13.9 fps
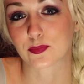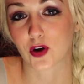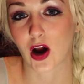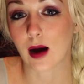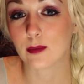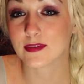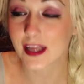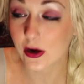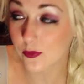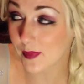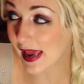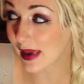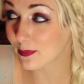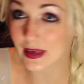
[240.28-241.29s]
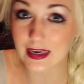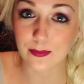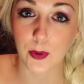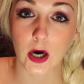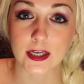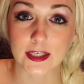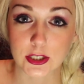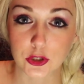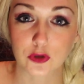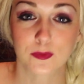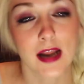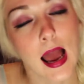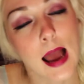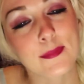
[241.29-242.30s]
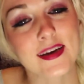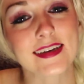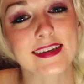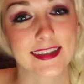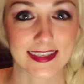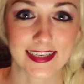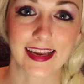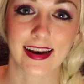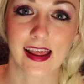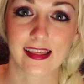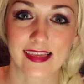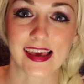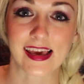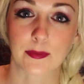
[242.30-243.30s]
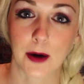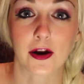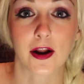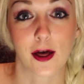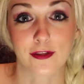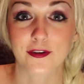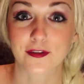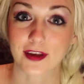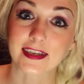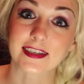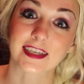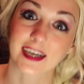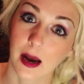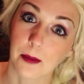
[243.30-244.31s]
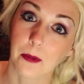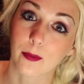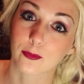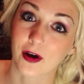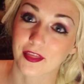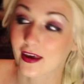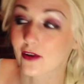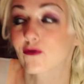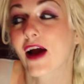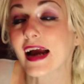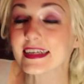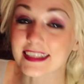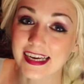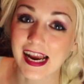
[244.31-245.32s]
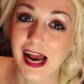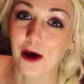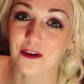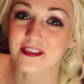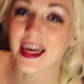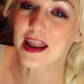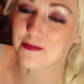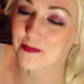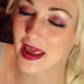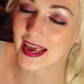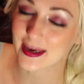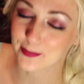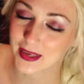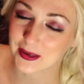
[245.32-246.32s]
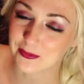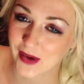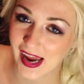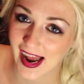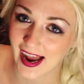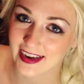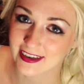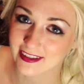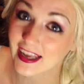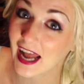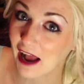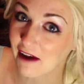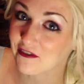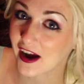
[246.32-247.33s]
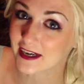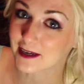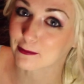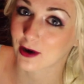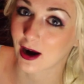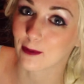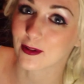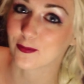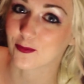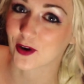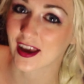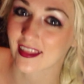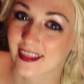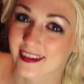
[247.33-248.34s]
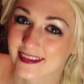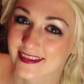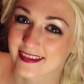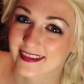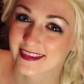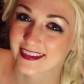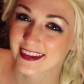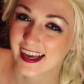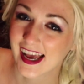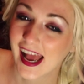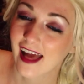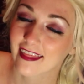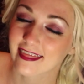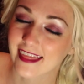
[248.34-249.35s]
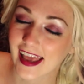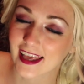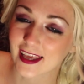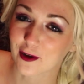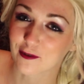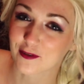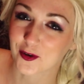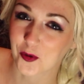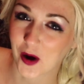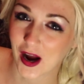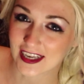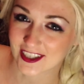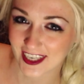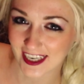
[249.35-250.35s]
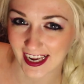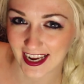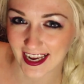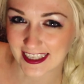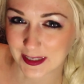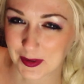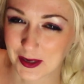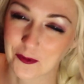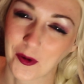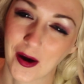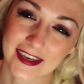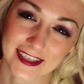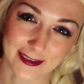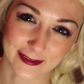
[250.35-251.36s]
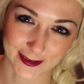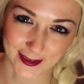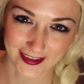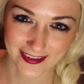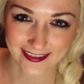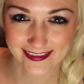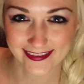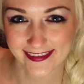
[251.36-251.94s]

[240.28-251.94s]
Probz. There may be a part two, but I'm gonna sit and think about other things to come up with and write down that make me mad, that I find a problem with. Thank you for watching. It's been wonderful.